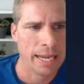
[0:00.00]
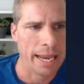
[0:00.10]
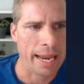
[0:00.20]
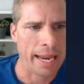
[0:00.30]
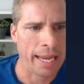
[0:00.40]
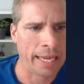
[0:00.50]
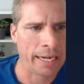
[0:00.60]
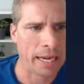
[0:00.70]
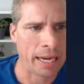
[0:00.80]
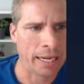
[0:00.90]

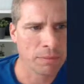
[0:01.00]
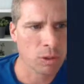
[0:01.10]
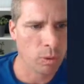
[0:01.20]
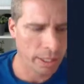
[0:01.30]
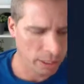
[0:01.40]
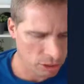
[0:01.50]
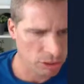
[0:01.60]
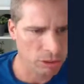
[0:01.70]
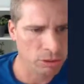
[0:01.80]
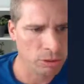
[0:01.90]
and I am going
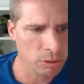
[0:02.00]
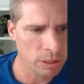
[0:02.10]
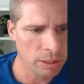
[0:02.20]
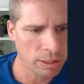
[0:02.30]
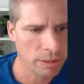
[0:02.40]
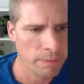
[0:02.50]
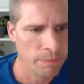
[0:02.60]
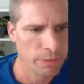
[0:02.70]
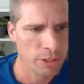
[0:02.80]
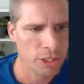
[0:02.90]
to
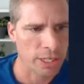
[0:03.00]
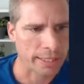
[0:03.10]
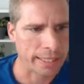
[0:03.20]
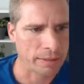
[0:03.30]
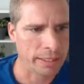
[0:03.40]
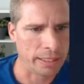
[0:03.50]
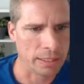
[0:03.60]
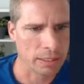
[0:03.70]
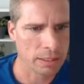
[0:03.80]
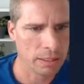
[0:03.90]
check down here,